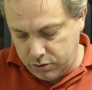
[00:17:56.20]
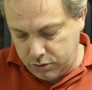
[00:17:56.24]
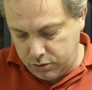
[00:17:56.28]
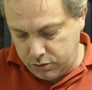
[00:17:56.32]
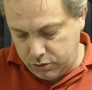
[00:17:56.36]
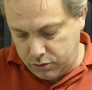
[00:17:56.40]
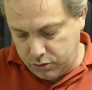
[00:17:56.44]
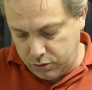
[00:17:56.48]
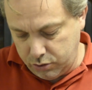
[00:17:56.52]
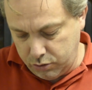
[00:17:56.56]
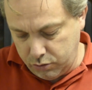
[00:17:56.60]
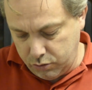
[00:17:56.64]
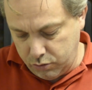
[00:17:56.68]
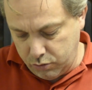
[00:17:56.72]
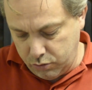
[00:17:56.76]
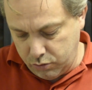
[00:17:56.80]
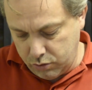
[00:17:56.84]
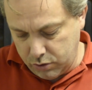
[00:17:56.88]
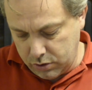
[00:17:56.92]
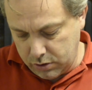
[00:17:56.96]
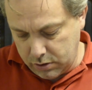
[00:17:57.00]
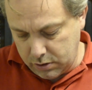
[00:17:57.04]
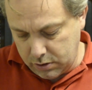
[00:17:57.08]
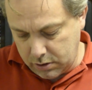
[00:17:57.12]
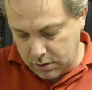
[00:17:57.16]
to
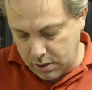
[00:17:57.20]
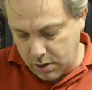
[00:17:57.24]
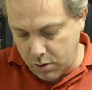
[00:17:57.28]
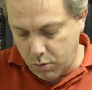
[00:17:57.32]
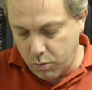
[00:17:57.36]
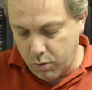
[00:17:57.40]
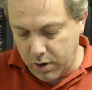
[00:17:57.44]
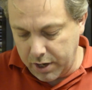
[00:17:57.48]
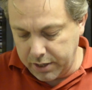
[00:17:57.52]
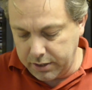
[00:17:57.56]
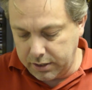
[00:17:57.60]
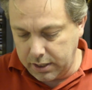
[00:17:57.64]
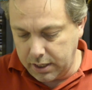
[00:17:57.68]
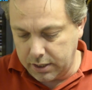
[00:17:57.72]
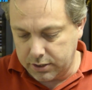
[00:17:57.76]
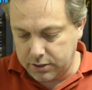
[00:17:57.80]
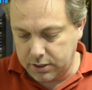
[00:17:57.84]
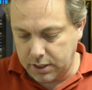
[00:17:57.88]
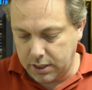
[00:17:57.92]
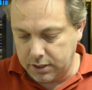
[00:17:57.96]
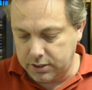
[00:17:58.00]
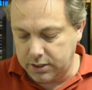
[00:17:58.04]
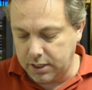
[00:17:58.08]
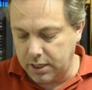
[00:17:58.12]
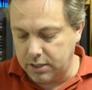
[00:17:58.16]
one
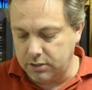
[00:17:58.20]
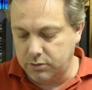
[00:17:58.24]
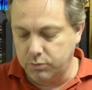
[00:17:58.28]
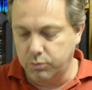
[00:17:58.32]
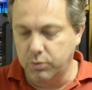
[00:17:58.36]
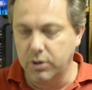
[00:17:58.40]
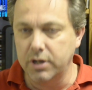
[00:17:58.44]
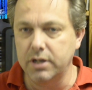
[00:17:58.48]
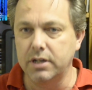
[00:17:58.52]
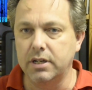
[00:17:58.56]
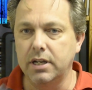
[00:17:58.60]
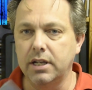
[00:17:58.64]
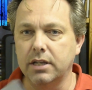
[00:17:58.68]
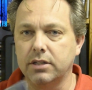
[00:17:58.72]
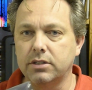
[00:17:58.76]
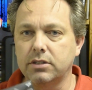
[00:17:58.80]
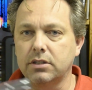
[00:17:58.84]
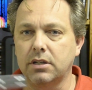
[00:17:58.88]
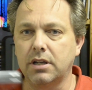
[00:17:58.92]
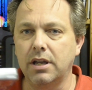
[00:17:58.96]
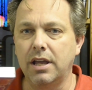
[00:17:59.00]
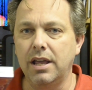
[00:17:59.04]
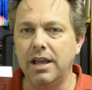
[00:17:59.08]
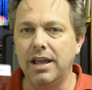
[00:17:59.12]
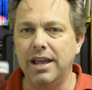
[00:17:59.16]
disc. It says one disc.
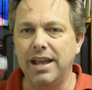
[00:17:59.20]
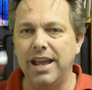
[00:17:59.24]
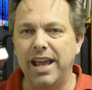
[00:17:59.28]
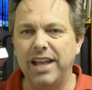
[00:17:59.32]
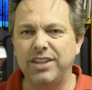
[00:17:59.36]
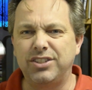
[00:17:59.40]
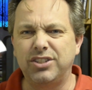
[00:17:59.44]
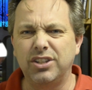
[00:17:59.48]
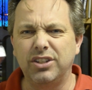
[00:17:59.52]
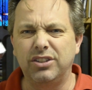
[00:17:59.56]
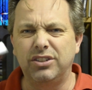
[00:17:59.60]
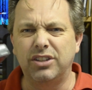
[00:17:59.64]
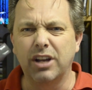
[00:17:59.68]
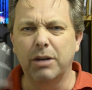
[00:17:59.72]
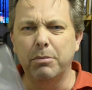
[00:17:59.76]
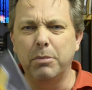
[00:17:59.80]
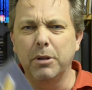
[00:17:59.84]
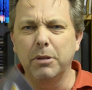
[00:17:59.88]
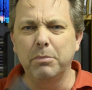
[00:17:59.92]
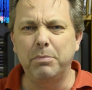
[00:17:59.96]
It's a double